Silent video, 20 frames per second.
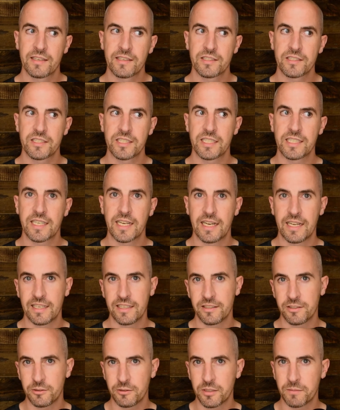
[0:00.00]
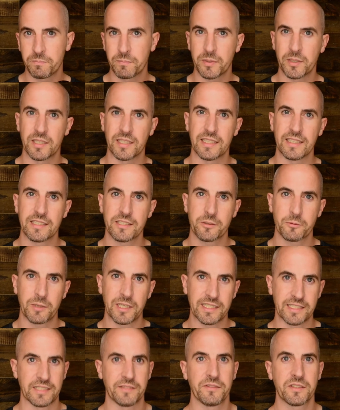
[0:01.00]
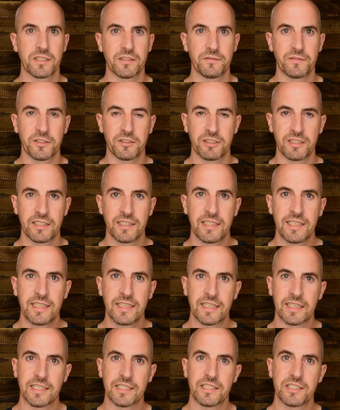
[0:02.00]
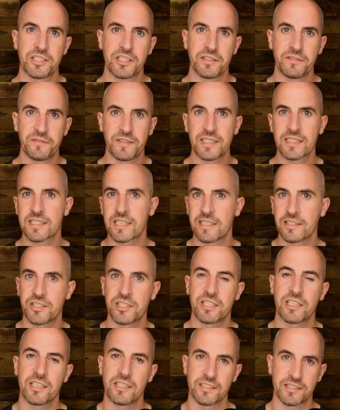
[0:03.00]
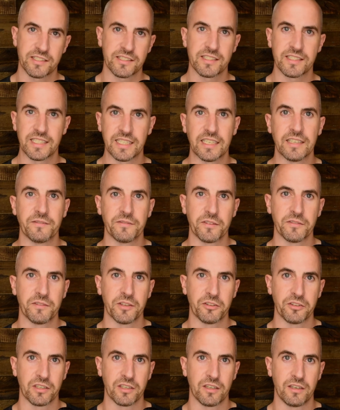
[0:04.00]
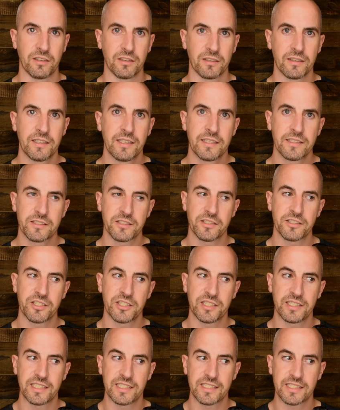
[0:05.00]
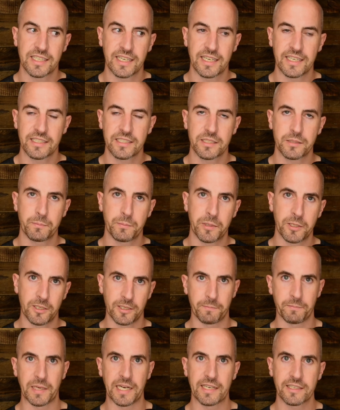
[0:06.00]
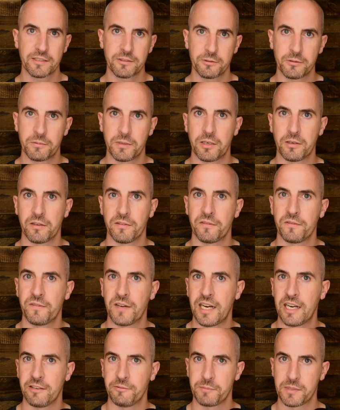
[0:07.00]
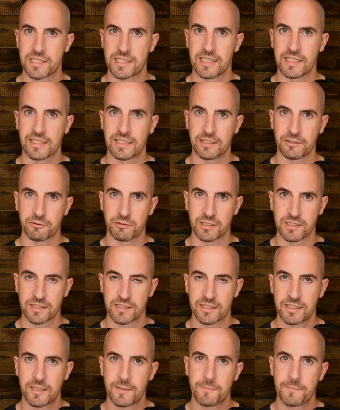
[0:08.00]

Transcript: She can do it, but it's quite difficult for her, and she feels like she can't sustain it for very long. So she decides to pull it back to about a 5% increase.